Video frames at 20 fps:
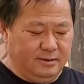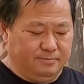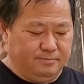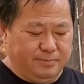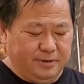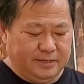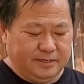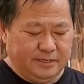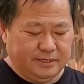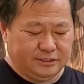
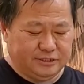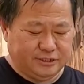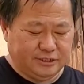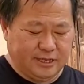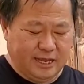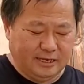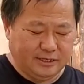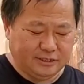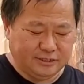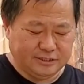It just
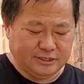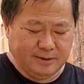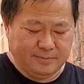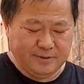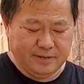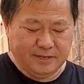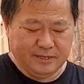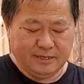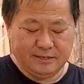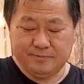happens
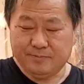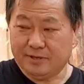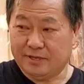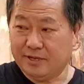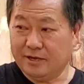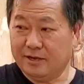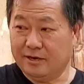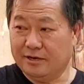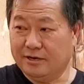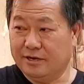that this
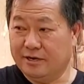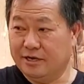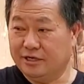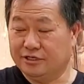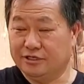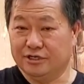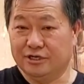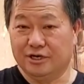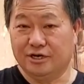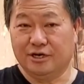particular dish
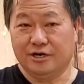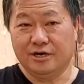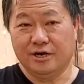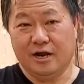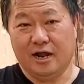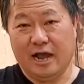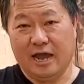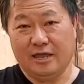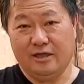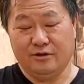here,
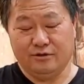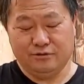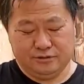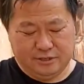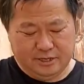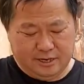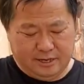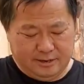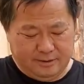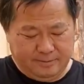I use
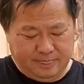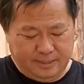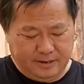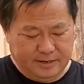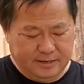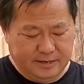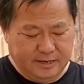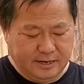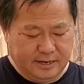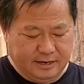
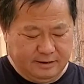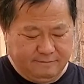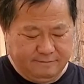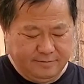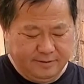dove.